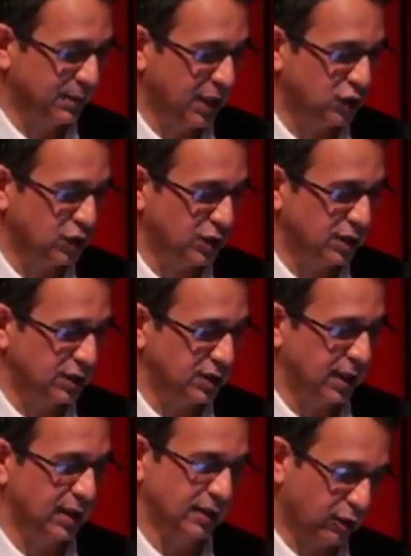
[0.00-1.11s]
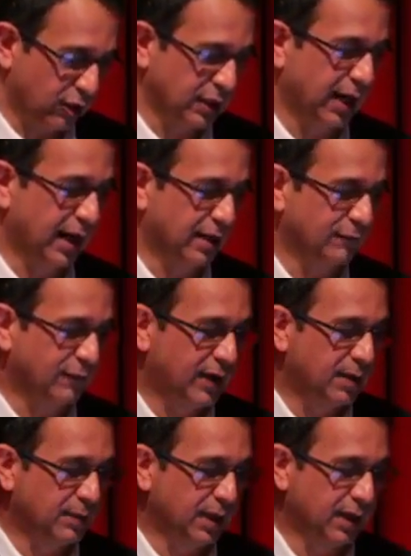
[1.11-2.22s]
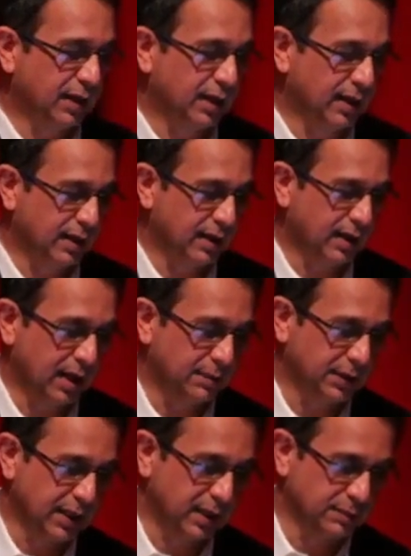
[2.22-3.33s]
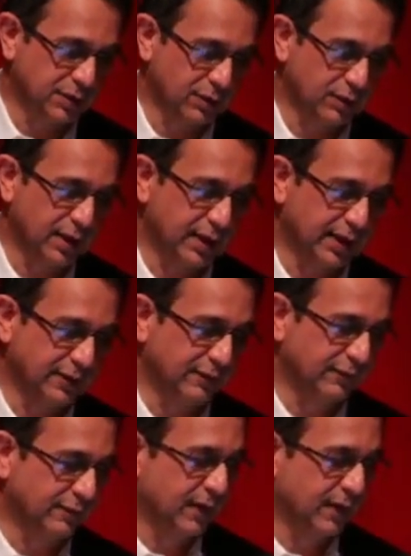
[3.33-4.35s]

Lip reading: patients, and other colleagues like Adam Farmer, Ahmed Al-Basoda, Heather